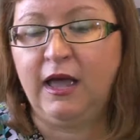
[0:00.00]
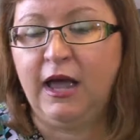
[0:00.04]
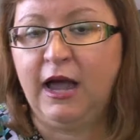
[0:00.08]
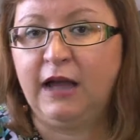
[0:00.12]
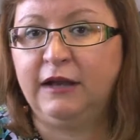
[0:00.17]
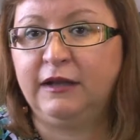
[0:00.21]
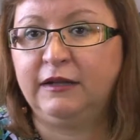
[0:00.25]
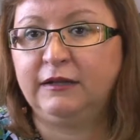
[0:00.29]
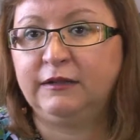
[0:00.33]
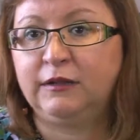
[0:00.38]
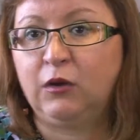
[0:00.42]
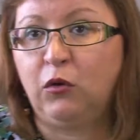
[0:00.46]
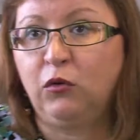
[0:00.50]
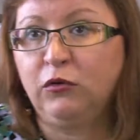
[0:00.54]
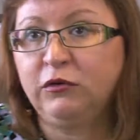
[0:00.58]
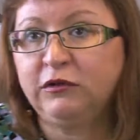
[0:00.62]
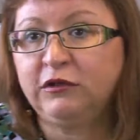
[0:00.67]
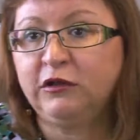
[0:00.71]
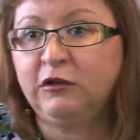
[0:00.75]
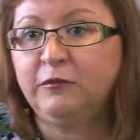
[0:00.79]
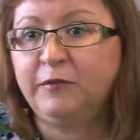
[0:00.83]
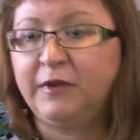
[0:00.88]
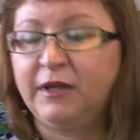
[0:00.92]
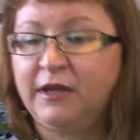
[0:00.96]
And it's
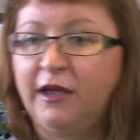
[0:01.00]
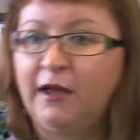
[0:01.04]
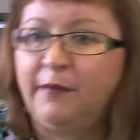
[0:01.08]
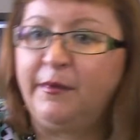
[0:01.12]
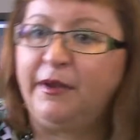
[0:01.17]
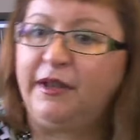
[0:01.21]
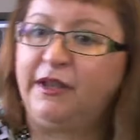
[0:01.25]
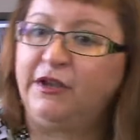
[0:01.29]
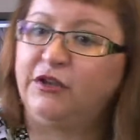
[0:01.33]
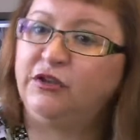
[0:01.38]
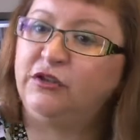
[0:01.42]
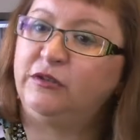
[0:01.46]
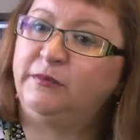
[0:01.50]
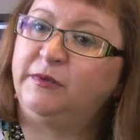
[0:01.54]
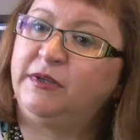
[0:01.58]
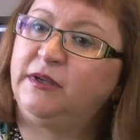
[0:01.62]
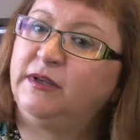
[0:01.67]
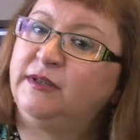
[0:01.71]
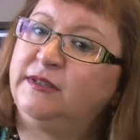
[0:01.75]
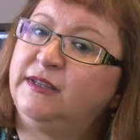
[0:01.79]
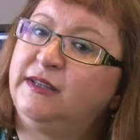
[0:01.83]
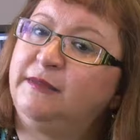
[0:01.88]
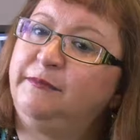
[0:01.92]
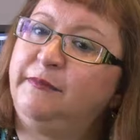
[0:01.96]
also become an issue
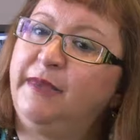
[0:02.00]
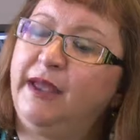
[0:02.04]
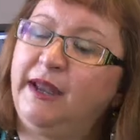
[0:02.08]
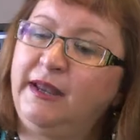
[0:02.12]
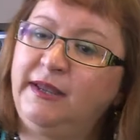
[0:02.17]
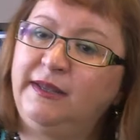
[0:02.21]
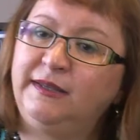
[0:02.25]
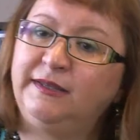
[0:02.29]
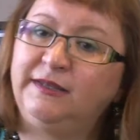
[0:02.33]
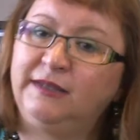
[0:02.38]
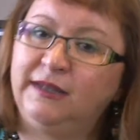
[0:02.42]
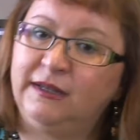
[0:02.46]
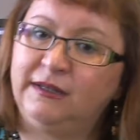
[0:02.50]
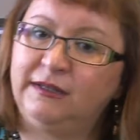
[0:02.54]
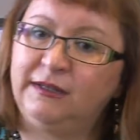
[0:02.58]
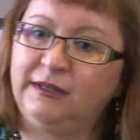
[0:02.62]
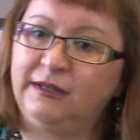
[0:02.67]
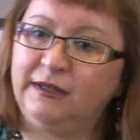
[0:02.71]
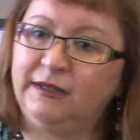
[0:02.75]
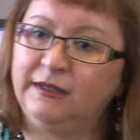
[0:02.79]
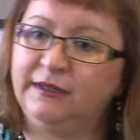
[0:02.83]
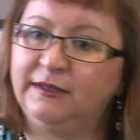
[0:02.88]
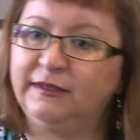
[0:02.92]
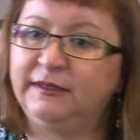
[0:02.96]
because in many
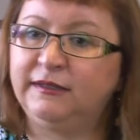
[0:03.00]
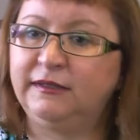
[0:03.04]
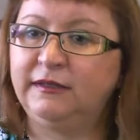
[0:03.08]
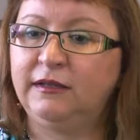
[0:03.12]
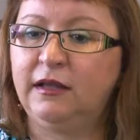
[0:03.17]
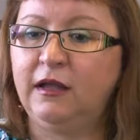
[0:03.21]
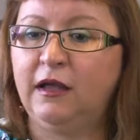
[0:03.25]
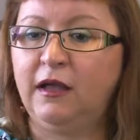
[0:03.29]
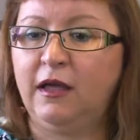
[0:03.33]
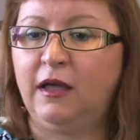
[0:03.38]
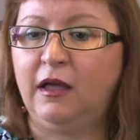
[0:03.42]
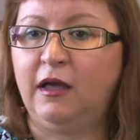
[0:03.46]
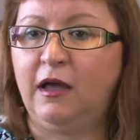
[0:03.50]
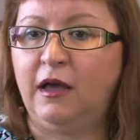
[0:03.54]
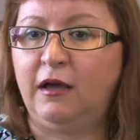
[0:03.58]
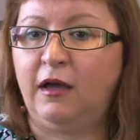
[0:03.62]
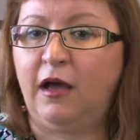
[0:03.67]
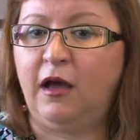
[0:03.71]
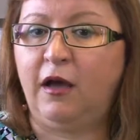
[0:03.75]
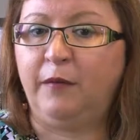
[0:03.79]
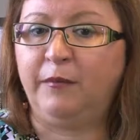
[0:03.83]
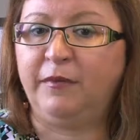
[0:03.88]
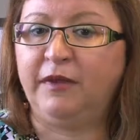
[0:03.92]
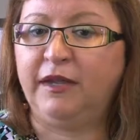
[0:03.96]
cities,
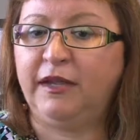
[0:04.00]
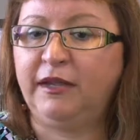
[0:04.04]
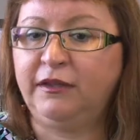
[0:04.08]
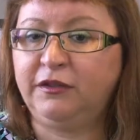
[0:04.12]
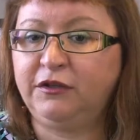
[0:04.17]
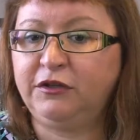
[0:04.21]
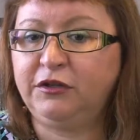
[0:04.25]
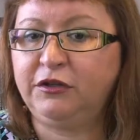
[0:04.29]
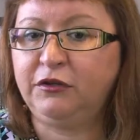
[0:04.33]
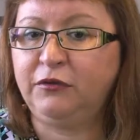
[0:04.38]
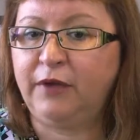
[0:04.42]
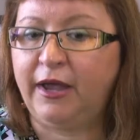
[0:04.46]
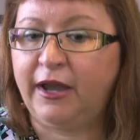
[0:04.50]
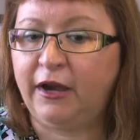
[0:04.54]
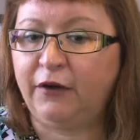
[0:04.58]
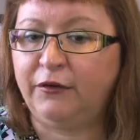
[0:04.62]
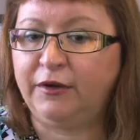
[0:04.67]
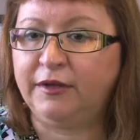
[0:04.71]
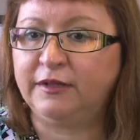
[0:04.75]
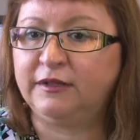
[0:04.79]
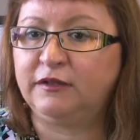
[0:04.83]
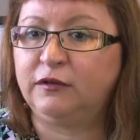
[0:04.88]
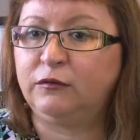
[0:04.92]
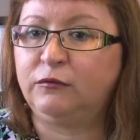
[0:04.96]
hitherto
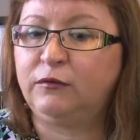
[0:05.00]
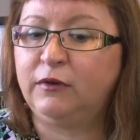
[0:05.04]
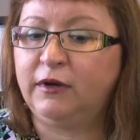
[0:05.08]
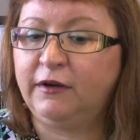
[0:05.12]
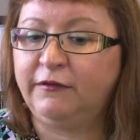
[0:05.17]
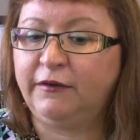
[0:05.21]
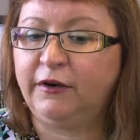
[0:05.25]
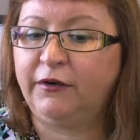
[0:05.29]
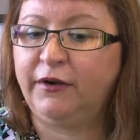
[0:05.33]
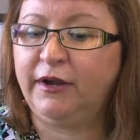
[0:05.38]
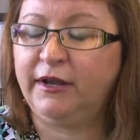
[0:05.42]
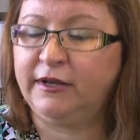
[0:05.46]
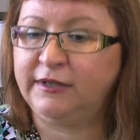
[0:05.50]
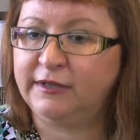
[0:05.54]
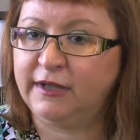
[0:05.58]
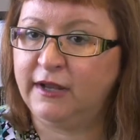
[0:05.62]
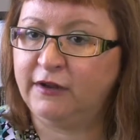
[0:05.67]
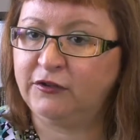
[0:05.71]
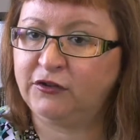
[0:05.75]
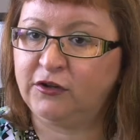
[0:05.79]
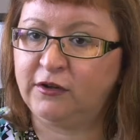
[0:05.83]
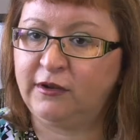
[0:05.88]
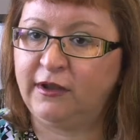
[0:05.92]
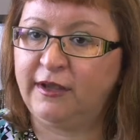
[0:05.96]
areas that were very
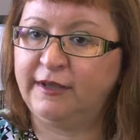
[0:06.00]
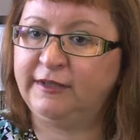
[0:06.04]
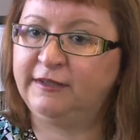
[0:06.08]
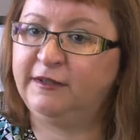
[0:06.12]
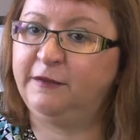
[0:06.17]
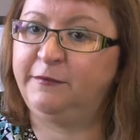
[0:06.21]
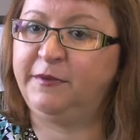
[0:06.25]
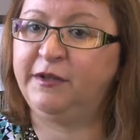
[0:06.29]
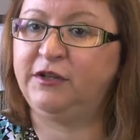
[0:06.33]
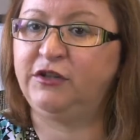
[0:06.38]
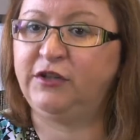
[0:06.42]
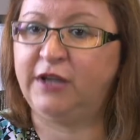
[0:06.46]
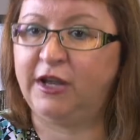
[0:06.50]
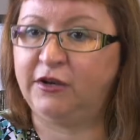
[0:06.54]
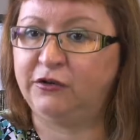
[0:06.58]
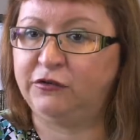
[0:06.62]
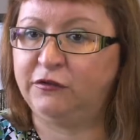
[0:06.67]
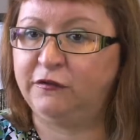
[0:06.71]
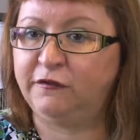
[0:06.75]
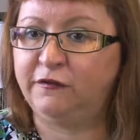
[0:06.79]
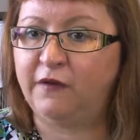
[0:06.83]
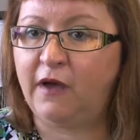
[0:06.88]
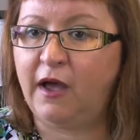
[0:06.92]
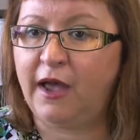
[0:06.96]
industrialized have been
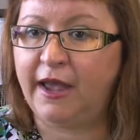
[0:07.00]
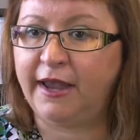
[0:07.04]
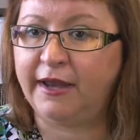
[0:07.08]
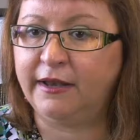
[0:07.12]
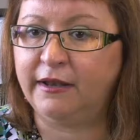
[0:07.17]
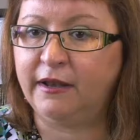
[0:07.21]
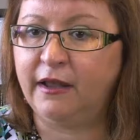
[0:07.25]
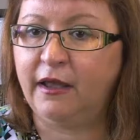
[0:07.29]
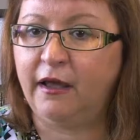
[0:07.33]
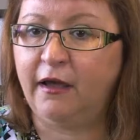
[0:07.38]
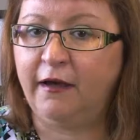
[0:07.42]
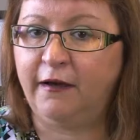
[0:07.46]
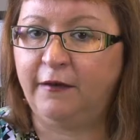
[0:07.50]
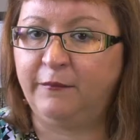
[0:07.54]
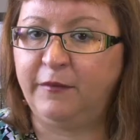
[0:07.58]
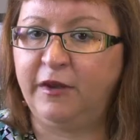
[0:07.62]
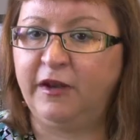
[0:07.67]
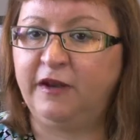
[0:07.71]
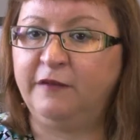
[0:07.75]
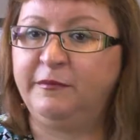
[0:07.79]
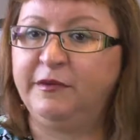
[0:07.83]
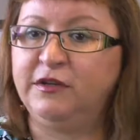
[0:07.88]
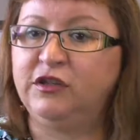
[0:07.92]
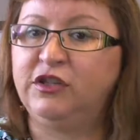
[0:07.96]
gentrified
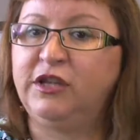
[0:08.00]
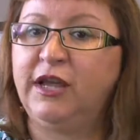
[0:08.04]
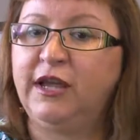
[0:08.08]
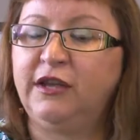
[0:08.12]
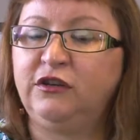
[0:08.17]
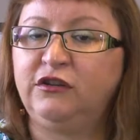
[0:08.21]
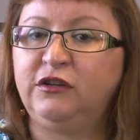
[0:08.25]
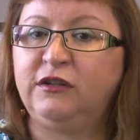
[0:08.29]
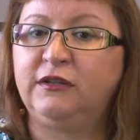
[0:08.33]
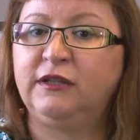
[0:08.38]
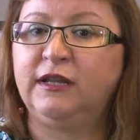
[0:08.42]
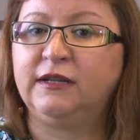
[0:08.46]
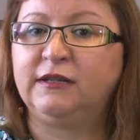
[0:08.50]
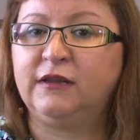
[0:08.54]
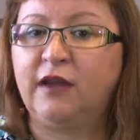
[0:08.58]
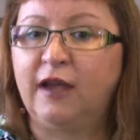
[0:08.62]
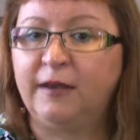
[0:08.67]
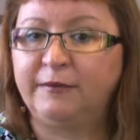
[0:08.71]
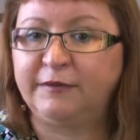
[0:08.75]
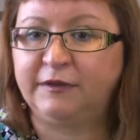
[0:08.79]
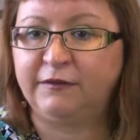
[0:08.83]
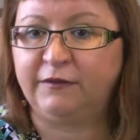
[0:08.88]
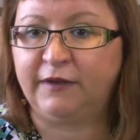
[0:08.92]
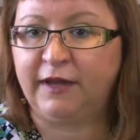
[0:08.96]
and have been changing their
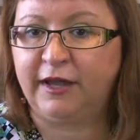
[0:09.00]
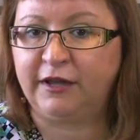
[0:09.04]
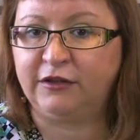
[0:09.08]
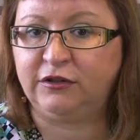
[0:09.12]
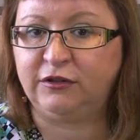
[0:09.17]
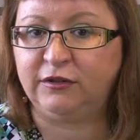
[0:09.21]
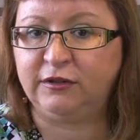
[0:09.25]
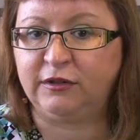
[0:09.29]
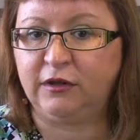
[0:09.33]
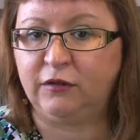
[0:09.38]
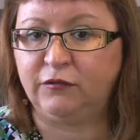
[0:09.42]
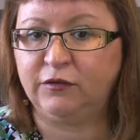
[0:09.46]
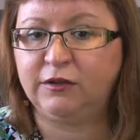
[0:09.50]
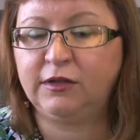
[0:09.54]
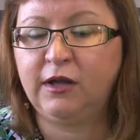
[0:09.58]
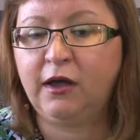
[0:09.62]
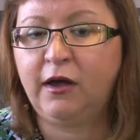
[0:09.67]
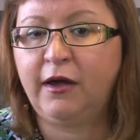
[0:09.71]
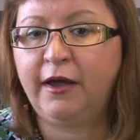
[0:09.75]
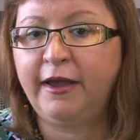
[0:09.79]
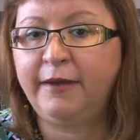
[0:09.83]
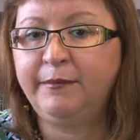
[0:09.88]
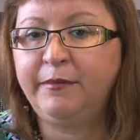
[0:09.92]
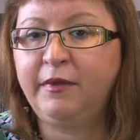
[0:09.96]
types of land use over
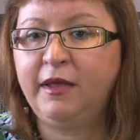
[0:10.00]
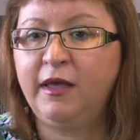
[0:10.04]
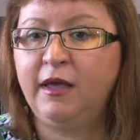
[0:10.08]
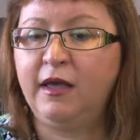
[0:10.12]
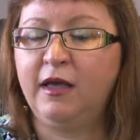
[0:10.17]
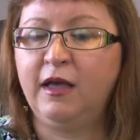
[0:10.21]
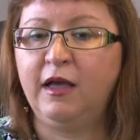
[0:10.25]
time.